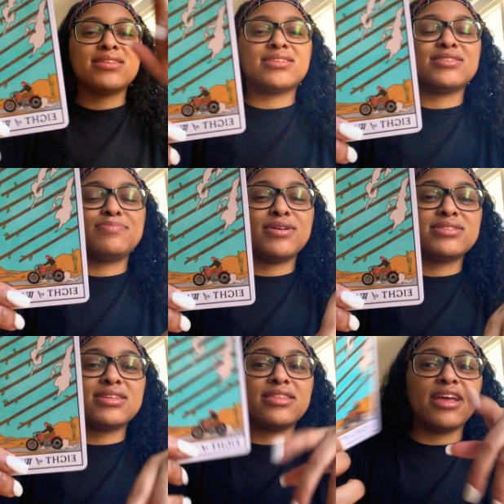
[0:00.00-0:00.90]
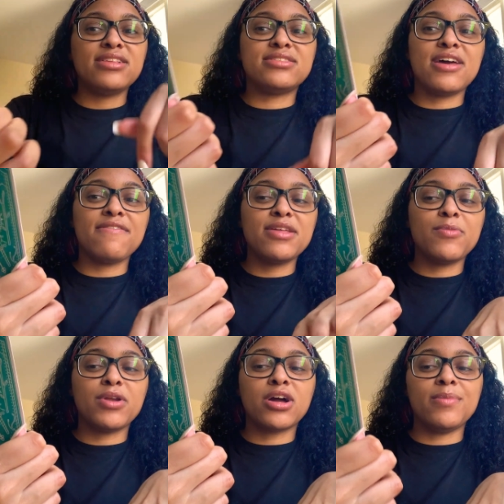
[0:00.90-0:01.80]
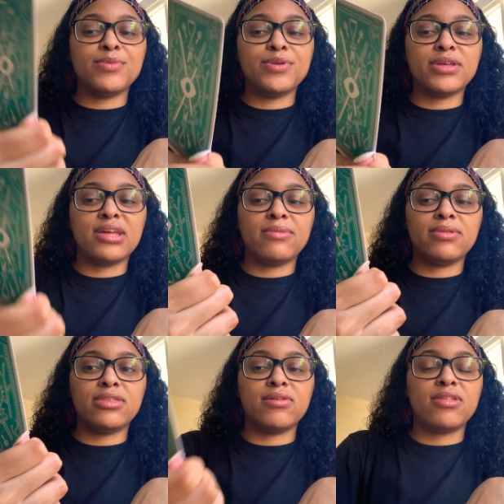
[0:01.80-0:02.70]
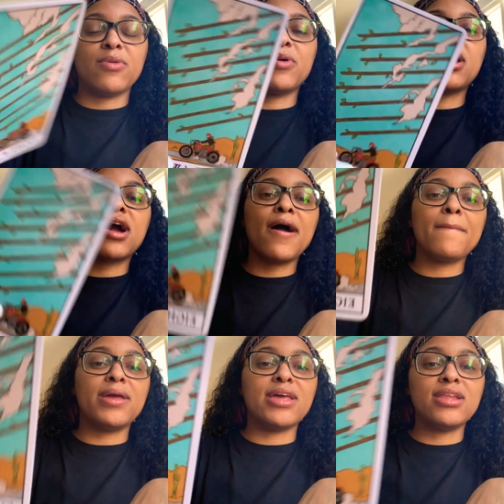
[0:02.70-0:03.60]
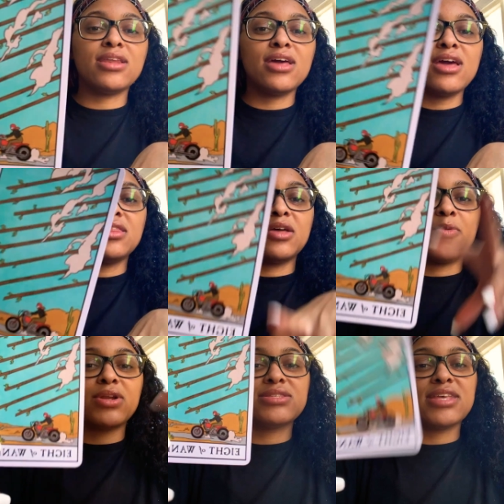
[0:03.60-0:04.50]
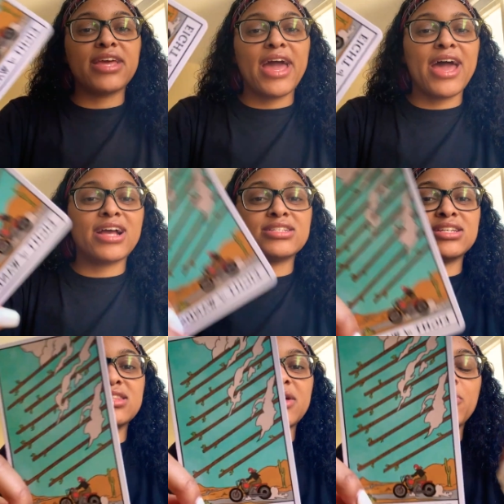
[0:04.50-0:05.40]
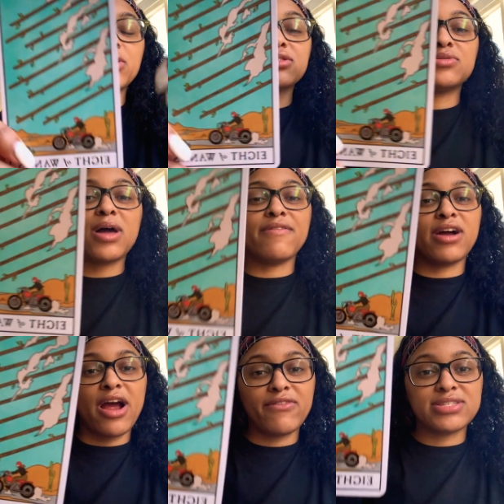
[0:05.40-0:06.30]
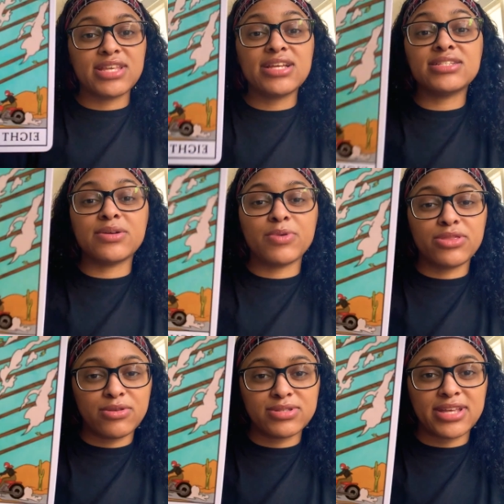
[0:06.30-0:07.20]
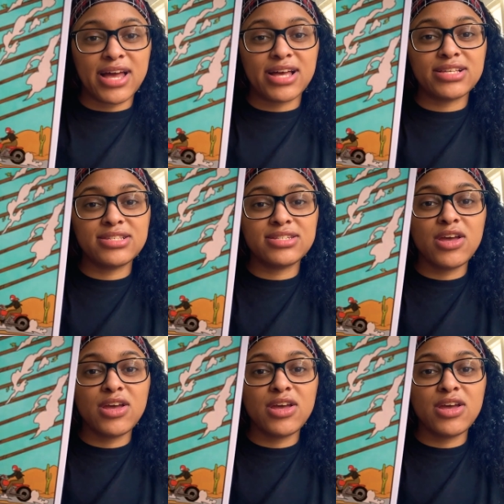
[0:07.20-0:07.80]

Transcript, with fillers: So this person, they definitely want to communicate with you. They want to come in. They want to take action. They want to have a conversation with you, Sag.